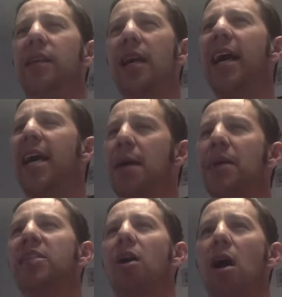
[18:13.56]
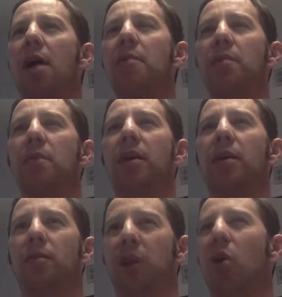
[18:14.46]
Yeah, it can be time,
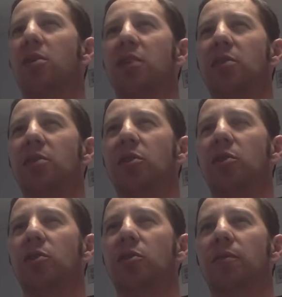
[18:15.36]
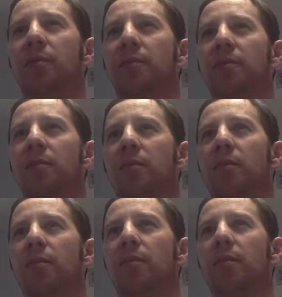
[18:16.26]
but also too,
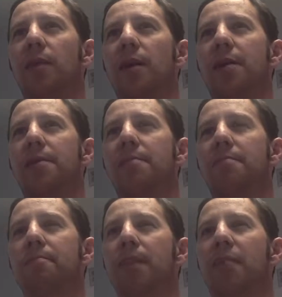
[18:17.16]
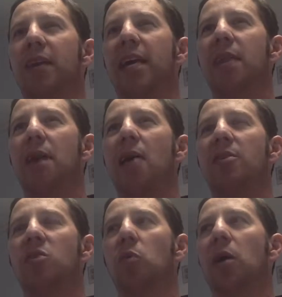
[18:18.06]
I'm thinking about
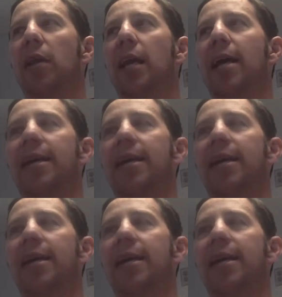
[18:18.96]
as well,